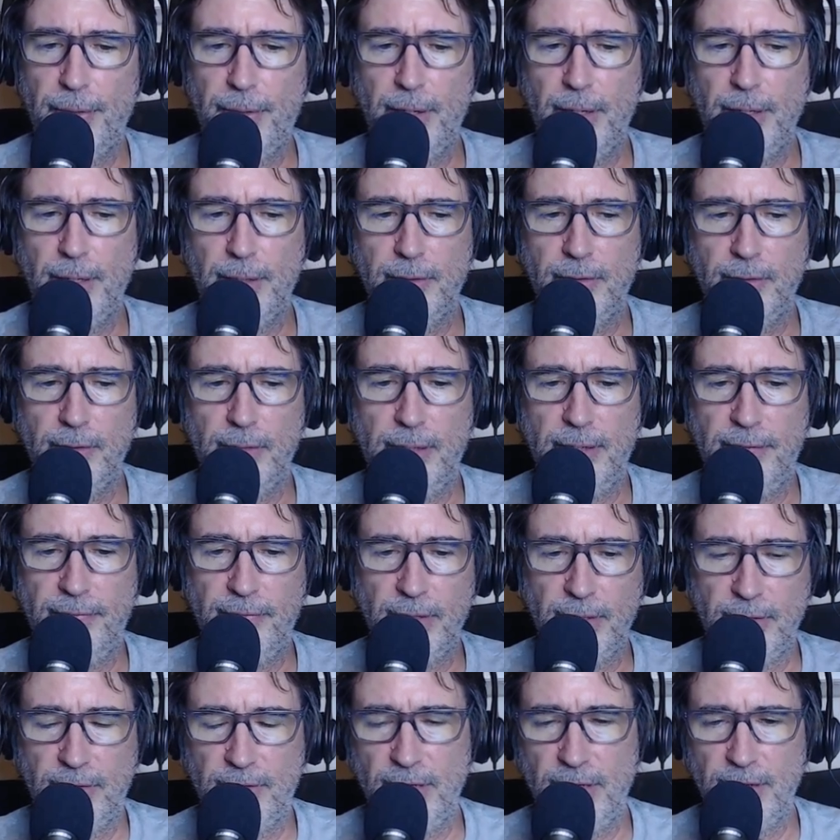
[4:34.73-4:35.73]
thing to
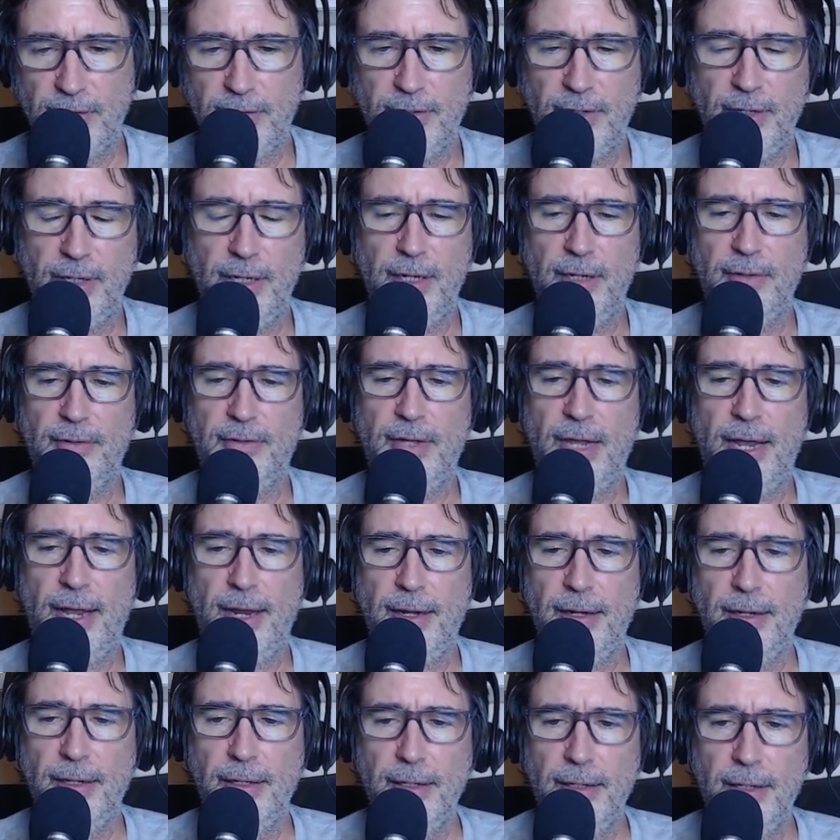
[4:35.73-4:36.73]
even exist is
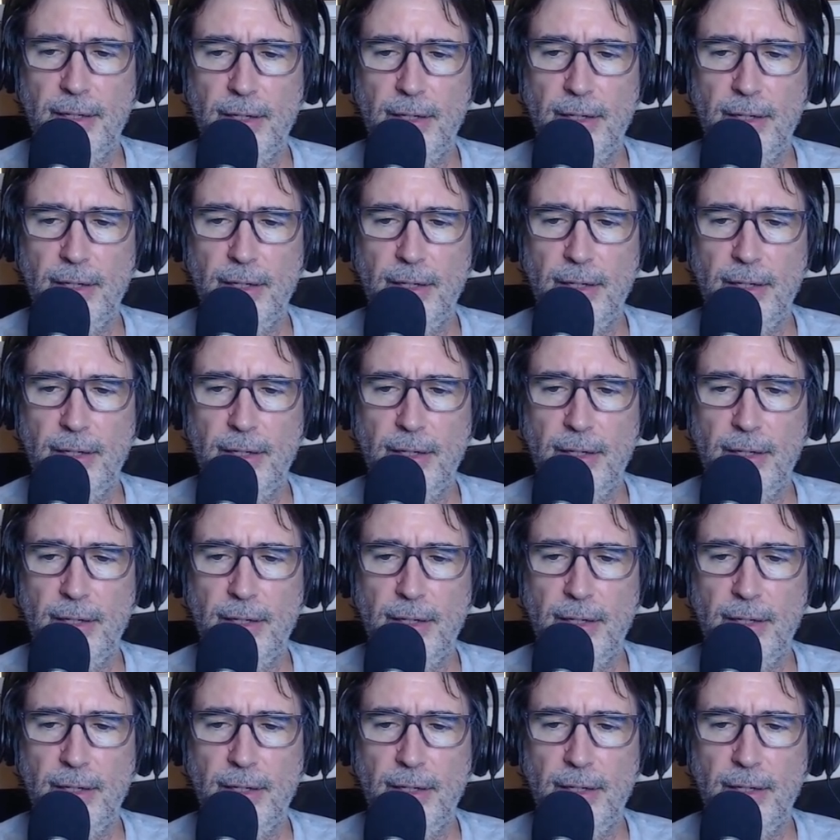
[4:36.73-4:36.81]
that,